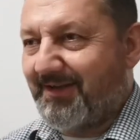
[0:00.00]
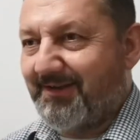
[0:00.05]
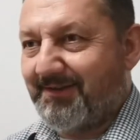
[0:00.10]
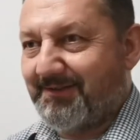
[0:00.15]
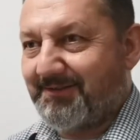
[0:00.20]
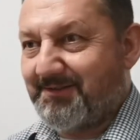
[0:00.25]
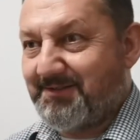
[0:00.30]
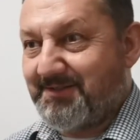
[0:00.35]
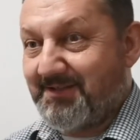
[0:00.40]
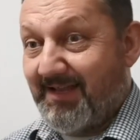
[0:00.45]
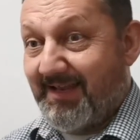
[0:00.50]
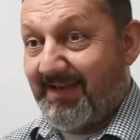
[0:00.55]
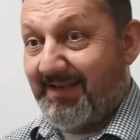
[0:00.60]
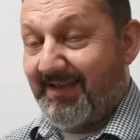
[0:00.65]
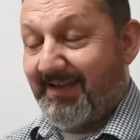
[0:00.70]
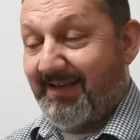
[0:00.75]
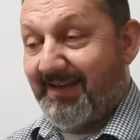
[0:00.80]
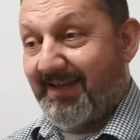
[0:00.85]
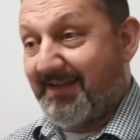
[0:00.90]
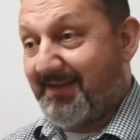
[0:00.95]

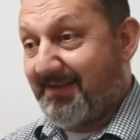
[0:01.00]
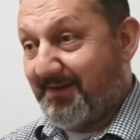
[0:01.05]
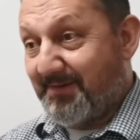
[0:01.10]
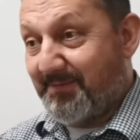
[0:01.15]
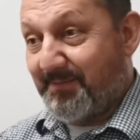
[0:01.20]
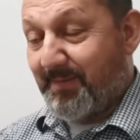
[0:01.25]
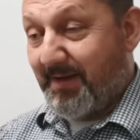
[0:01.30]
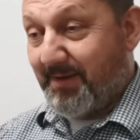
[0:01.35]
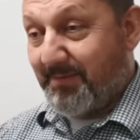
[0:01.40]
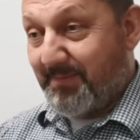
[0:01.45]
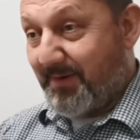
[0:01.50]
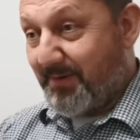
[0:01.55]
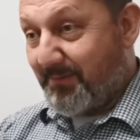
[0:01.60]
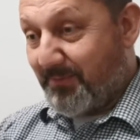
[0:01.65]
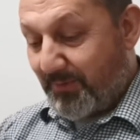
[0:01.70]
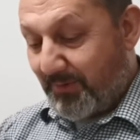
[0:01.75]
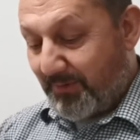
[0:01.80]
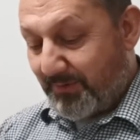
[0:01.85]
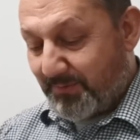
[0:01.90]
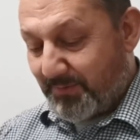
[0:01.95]
understanding. Like my
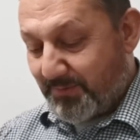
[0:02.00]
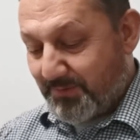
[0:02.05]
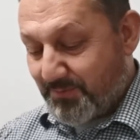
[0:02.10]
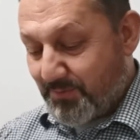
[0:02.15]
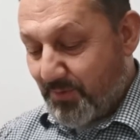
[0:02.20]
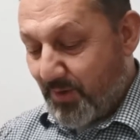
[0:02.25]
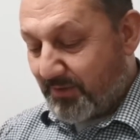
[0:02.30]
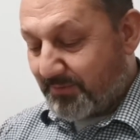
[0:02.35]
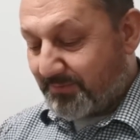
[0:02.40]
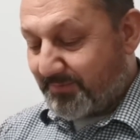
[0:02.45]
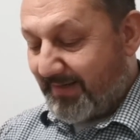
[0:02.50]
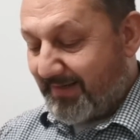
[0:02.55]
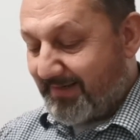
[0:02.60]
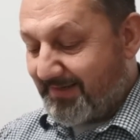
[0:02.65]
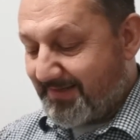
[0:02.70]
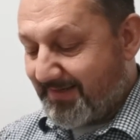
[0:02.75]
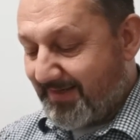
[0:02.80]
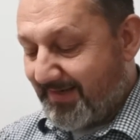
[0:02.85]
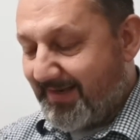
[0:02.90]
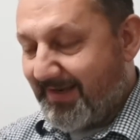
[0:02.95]
world was rocked by
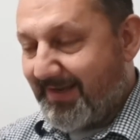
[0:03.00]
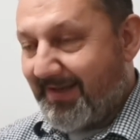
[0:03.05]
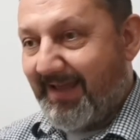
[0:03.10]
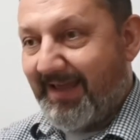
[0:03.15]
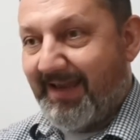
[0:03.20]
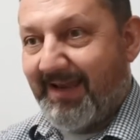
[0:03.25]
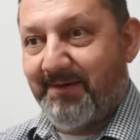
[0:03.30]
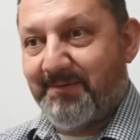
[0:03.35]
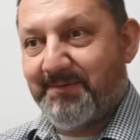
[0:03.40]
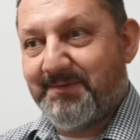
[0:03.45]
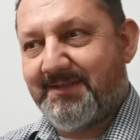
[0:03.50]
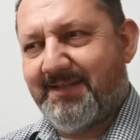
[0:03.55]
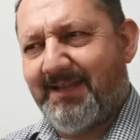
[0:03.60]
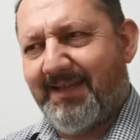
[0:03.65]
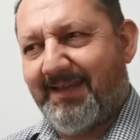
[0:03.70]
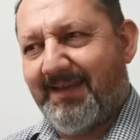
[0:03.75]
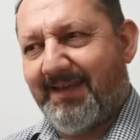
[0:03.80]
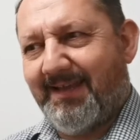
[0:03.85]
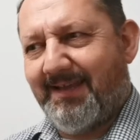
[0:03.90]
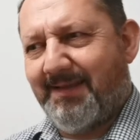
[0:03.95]
this, and I was
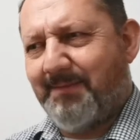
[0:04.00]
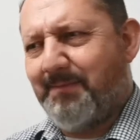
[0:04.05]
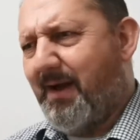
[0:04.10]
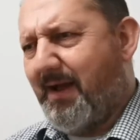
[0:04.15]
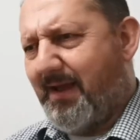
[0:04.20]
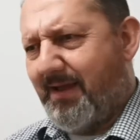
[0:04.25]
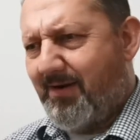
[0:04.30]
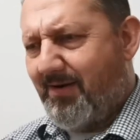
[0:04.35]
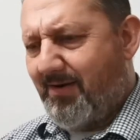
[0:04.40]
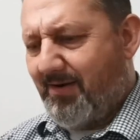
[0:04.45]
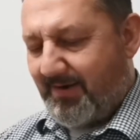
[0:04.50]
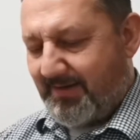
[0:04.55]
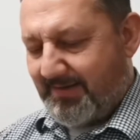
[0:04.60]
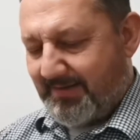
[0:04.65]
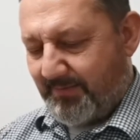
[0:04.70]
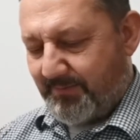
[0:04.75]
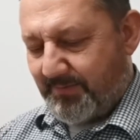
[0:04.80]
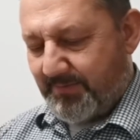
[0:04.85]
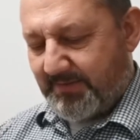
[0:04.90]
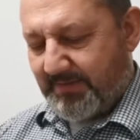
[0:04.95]
thinking in my heart,
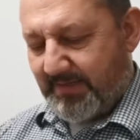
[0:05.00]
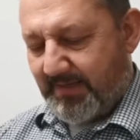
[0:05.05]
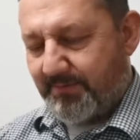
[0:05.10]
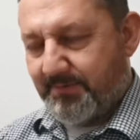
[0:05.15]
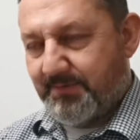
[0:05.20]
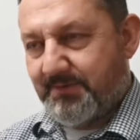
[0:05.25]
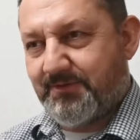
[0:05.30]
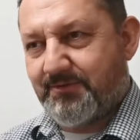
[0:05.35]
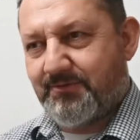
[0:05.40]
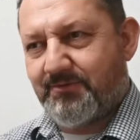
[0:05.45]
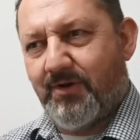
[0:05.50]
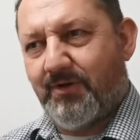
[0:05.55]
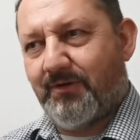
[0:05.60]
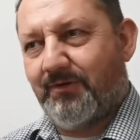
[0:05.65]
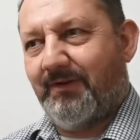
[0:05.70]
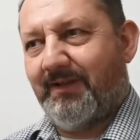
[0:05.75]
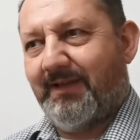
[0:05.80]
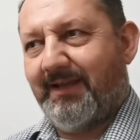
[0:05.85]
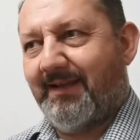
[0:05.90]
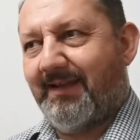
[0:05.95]
I was
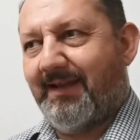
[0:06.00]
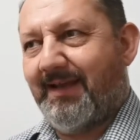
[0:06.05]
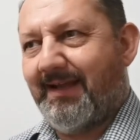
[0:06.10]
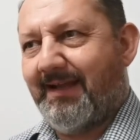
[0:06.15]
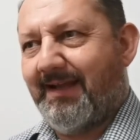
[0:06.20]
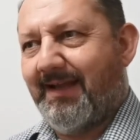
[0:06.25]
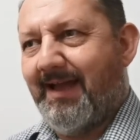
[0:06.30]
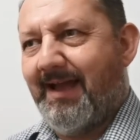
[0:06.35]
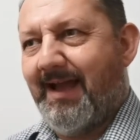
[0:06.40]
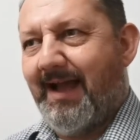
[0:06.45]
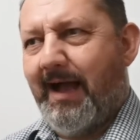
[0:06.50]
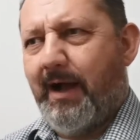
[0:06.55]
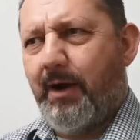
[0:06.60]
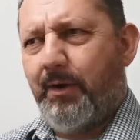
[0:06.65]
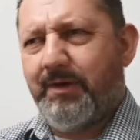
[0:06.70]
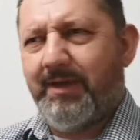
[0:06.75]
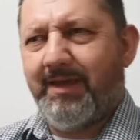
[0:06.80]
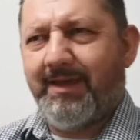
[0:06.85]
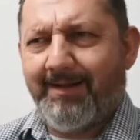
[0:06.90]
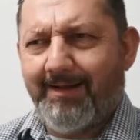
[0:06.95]
struggling, like, how
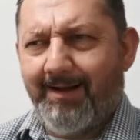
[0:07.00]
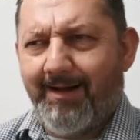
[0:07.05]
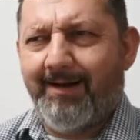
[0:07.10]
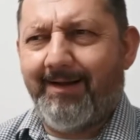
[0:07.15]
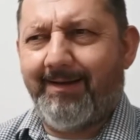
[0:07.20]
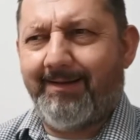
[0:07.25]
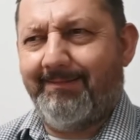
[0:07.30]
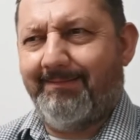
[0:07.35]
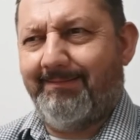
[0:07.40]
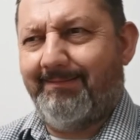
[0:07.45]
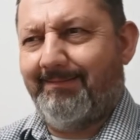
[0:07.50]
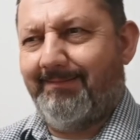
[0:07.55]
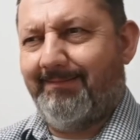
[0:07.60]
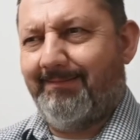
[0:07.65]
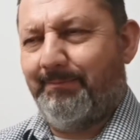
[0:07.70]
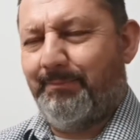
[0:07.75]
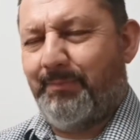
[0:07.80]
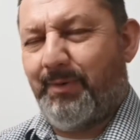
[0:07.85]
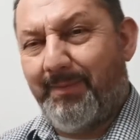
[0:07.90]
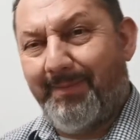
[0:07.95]
can God
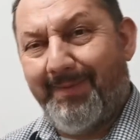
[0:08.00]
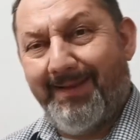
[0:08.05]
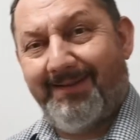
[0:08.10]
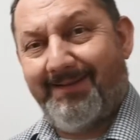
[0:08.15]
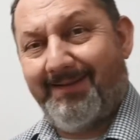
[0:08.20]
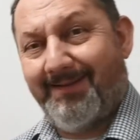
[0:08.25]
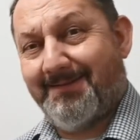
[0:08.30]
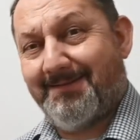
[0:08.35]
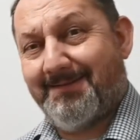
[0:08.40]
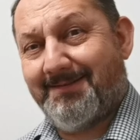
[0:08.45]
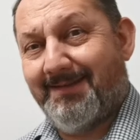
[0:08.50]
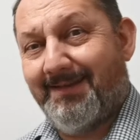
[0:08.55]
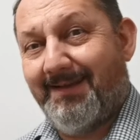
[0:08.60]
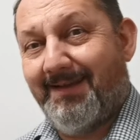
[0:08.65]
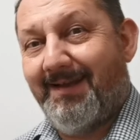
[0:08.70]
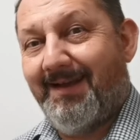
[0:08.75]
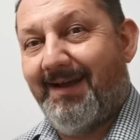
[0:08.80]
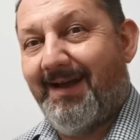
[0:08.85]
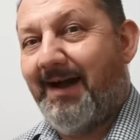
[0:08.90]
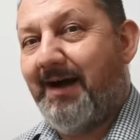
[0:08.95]
permit this?
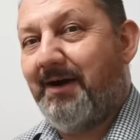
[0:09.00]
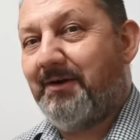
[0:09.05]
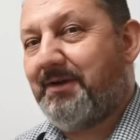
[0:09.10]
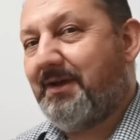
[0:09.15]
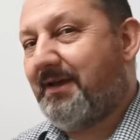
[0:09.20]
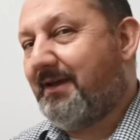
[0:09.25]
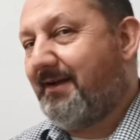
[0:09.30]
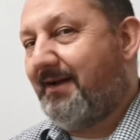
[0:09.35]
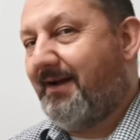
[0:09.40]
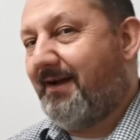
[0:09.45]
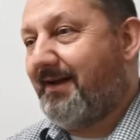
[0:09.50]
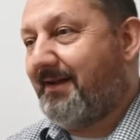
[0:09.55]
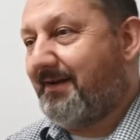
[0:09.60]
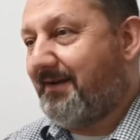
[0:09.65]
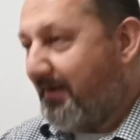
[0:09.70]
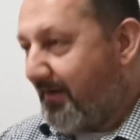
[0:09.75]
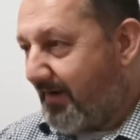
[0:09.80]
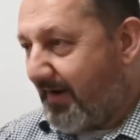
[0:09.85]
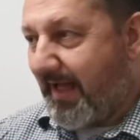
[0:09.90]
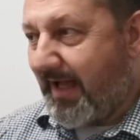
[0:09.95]
How can God
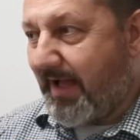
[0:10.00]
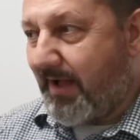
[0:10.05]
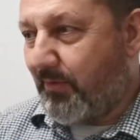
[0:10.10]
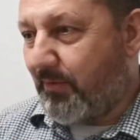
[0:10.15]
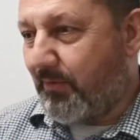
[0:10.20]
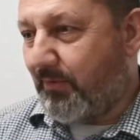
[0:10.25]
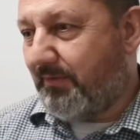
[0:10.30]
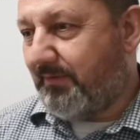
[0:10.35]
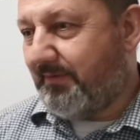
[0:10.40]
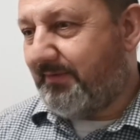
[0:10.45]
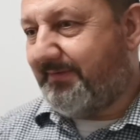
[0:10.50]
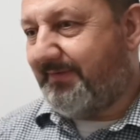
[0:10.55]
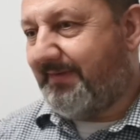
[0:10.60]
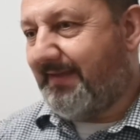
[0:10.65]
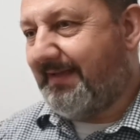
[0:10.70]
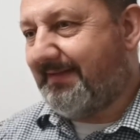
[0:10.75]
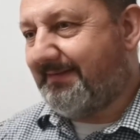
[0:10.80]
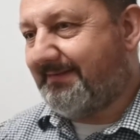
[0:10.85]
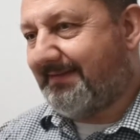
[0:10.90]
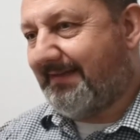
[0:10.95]
allow
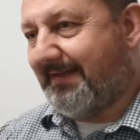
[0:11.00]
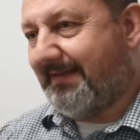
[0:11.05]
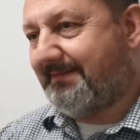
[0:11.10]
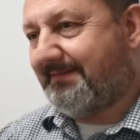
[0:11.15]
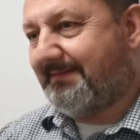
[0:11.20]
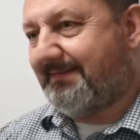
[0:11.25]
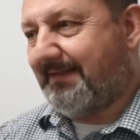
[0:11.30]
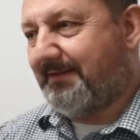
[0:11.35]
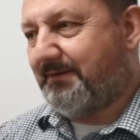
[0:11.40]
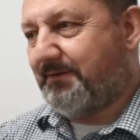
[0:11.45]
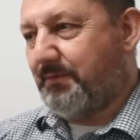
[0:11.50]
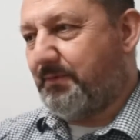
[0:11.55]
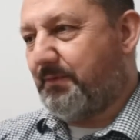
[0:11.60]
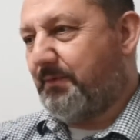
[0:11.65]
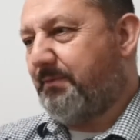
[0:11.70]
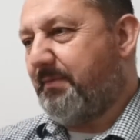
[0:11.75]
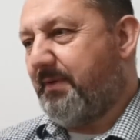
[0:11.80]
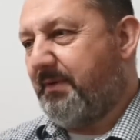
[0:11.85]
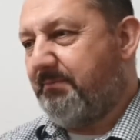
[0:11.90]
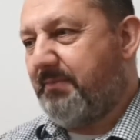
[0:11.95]
that there
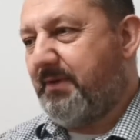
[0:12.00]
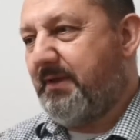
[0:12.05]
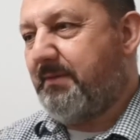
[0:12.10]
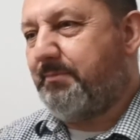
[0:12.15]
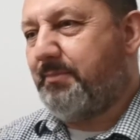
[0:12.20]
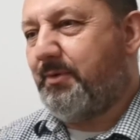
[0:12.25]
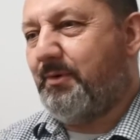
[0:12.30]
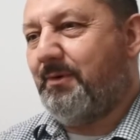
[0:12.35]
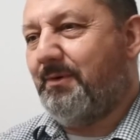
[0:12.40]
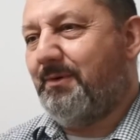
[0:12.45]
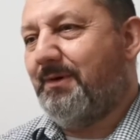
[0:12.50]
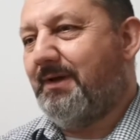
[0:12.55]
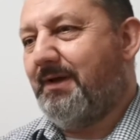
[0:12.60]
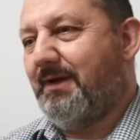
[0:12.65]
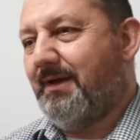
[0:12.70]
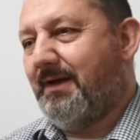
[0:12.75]
would be people